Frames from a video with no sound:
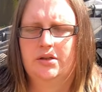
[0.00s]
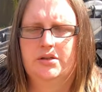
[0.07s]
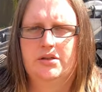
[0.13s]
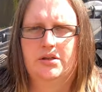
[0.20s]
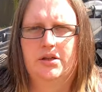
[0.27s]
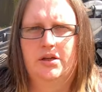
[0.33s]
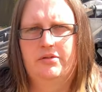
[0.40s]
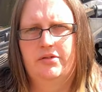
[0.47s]

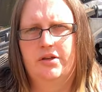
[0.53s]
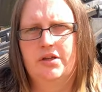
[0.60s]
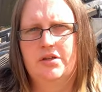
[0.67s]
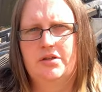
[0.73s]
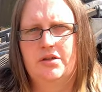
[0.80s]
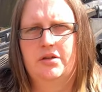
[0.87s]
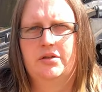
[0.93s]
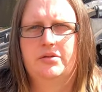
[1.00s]
It's an
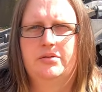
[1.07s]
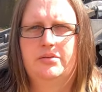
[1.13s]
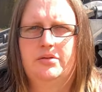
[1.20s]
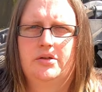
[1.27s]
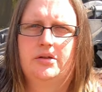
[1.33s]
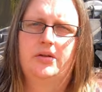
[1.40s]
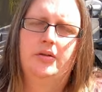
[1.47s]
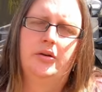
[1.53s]

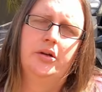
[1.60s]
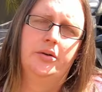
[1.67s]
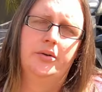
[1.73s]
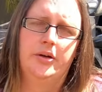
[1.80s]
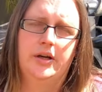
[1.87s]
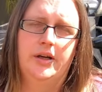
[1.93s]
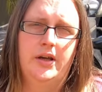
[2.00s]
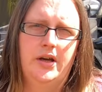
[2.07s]

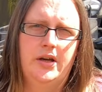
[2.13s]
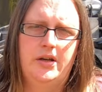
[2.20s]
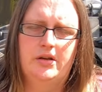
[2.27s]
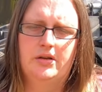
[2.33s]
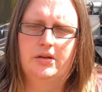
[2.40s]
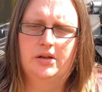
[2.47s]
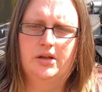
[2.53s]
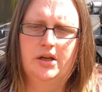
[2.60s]

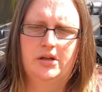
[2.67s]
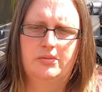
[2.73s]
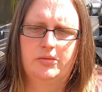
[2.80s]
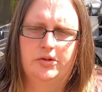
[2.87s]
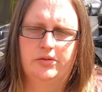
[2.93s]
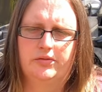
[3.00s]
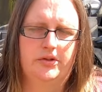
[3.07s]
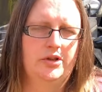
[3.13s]
FH020AA. It
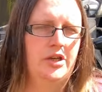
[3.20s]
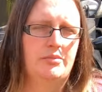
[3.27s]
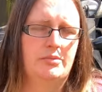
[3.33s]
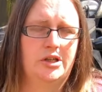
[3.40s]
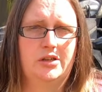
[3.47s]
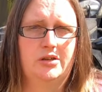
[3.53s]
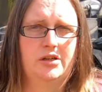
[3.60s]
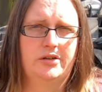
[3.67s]
came off a
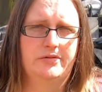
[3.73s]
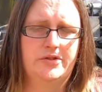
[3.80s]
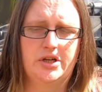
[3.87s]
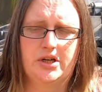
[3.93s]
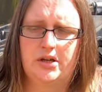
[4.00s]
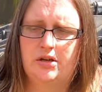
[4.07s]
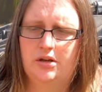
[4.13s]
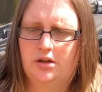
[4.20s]
Yamaha
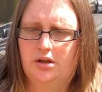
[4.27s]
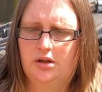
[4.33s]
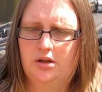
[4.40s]
FJ.